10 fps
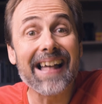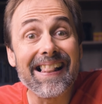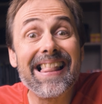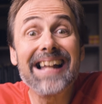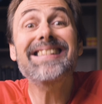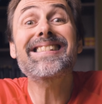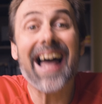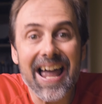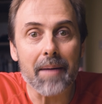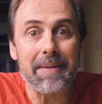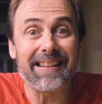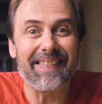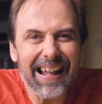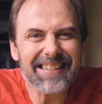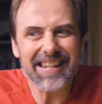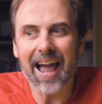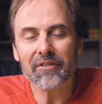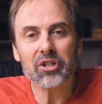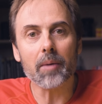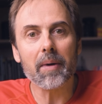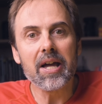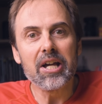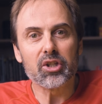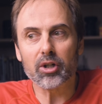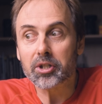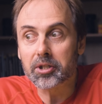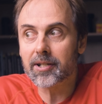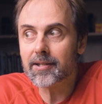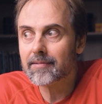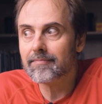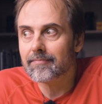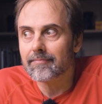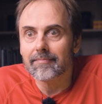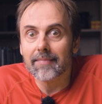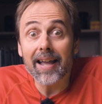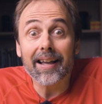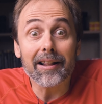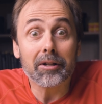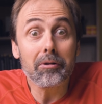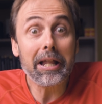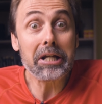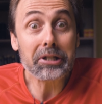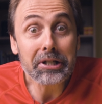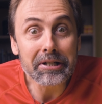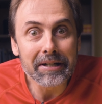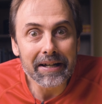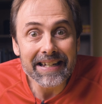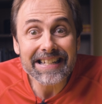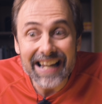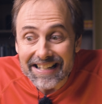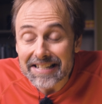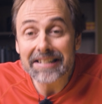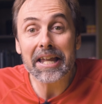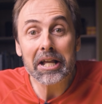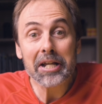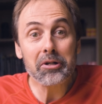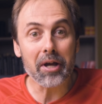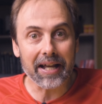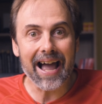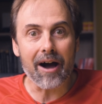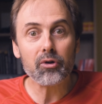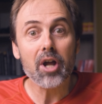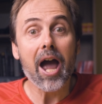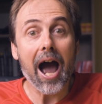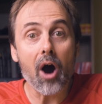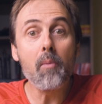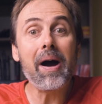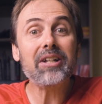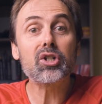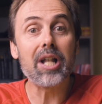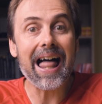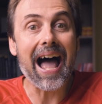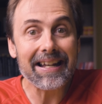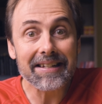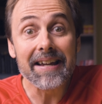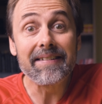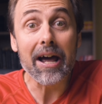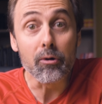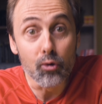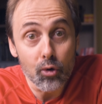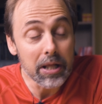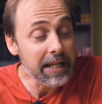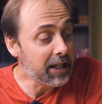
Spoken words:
the lens diameter. That's the f-stop. So it's just a calculation. It doesn't take into account how much light there really